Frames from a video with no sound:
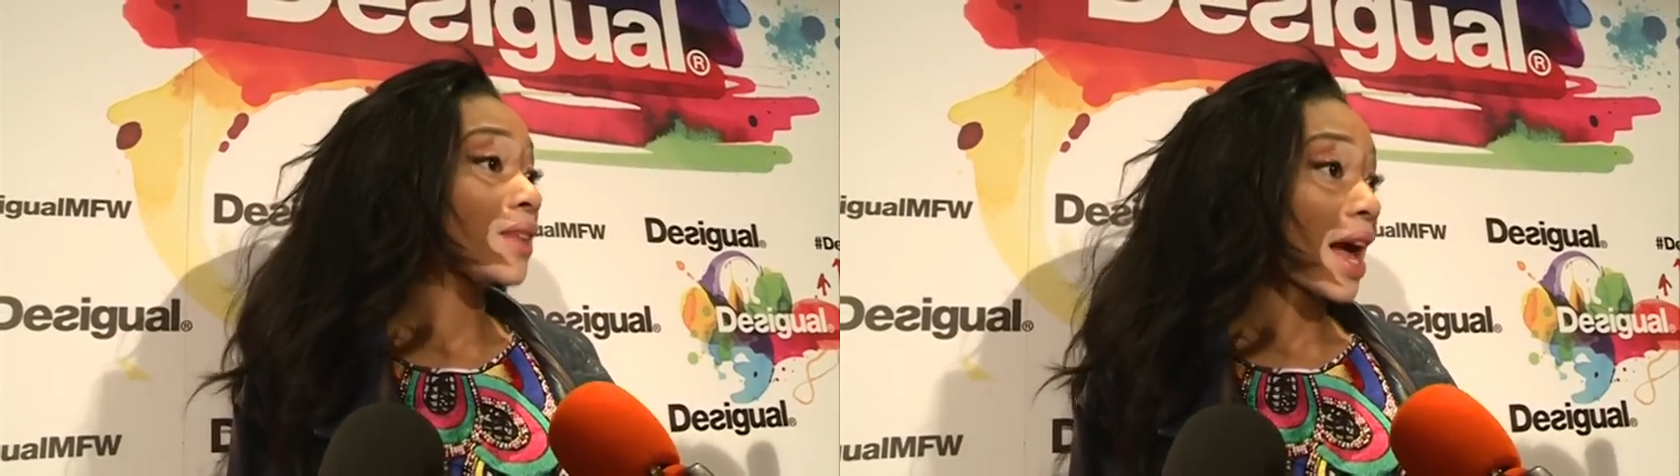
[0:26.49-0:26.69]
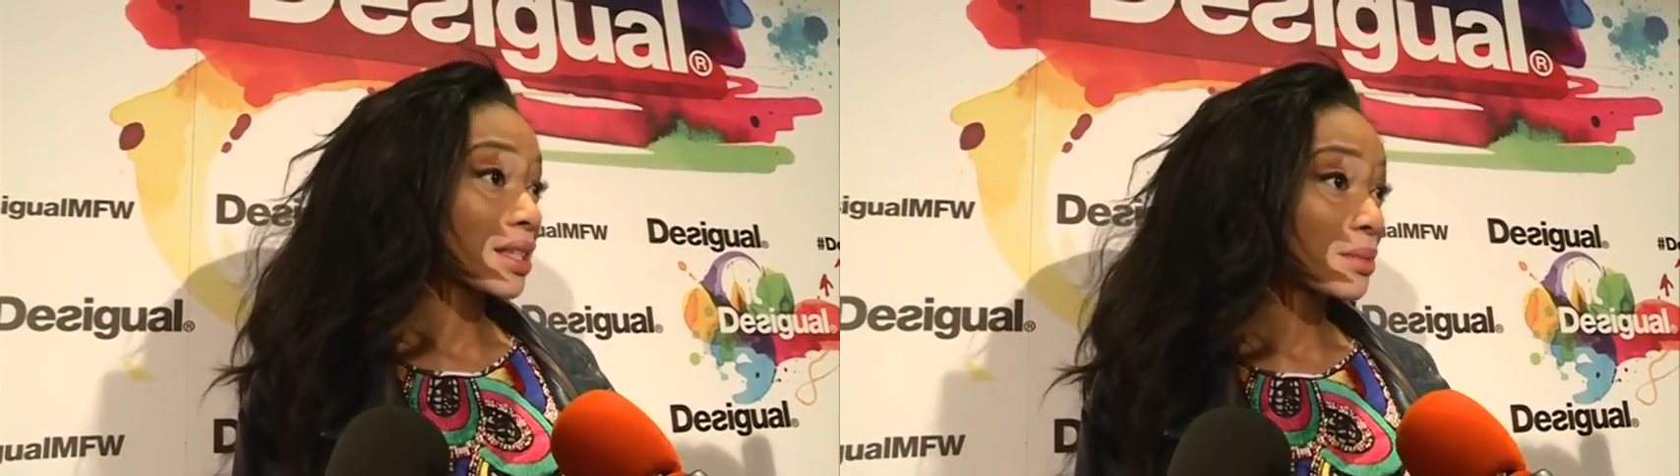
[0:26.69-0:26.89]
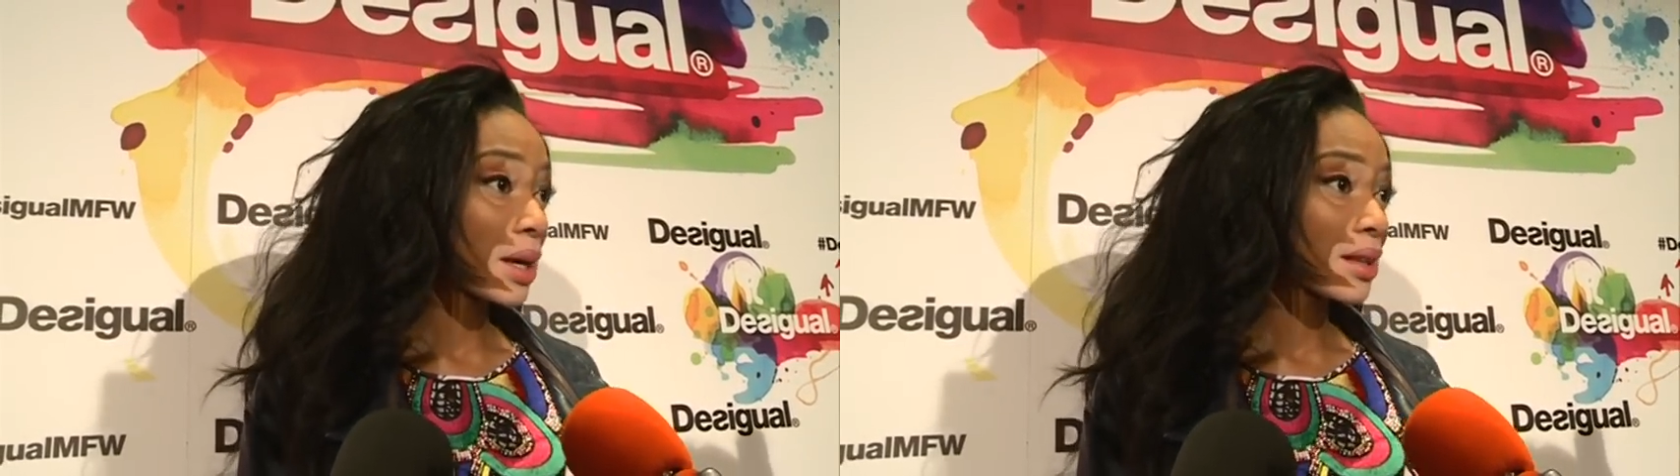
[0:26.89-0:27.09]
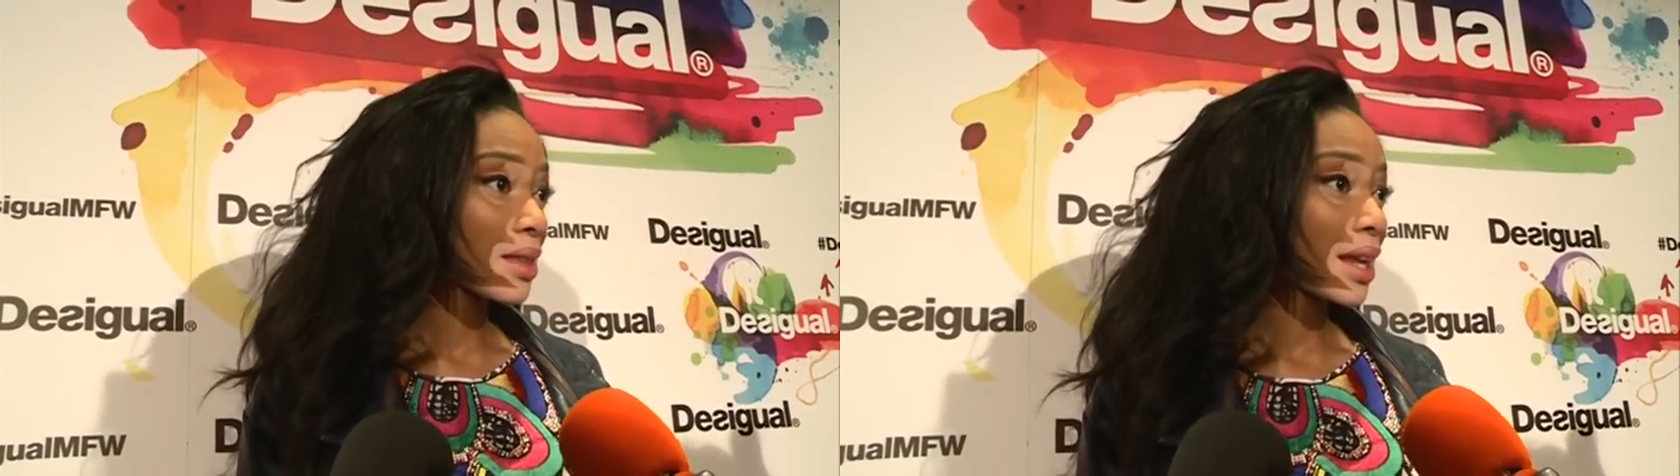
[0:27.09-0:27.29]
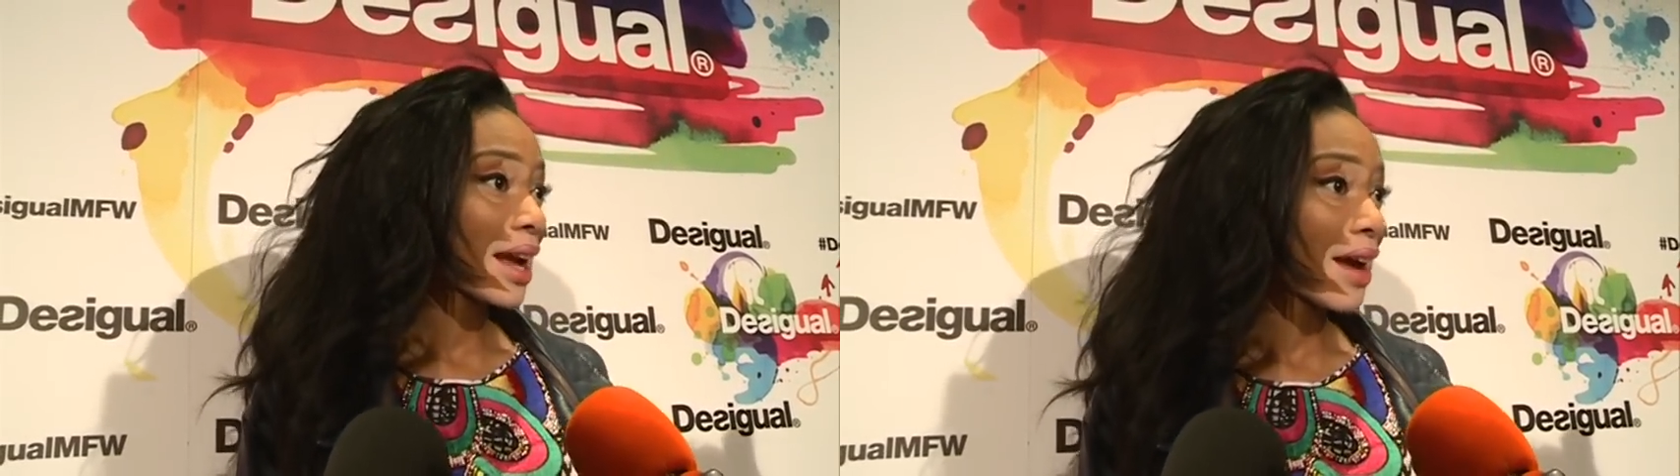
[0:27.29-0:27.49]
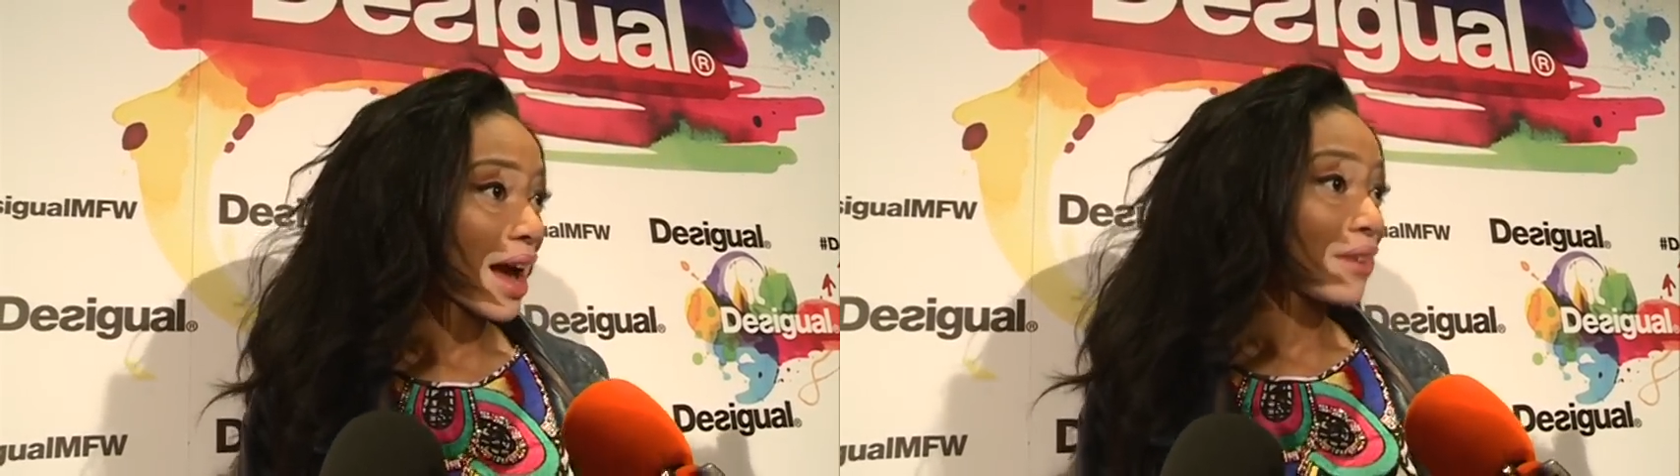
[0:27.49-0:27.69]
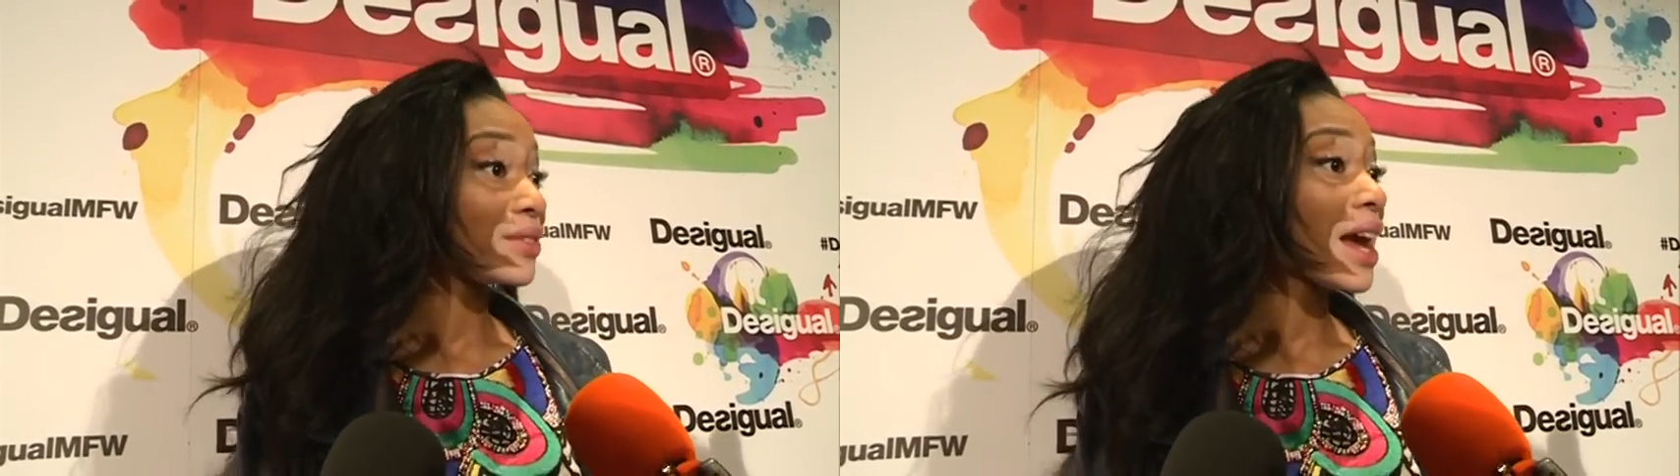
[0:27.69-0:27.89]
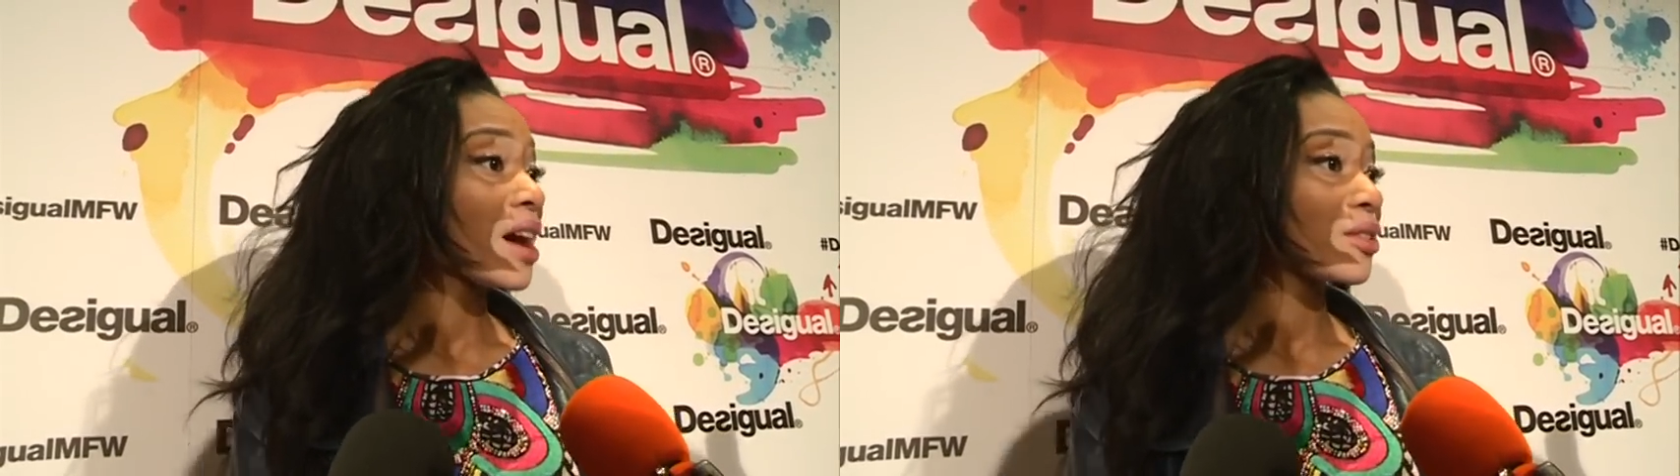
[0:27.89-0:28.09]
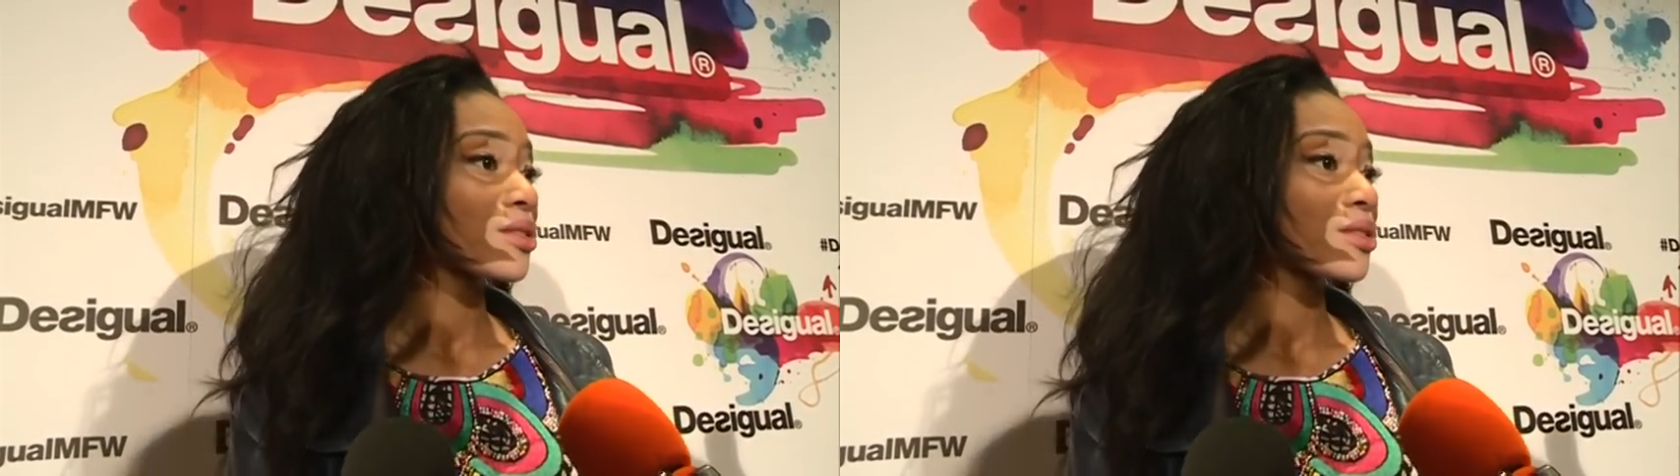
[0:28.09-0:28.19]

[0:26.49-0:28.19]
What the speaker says: last month that I have now.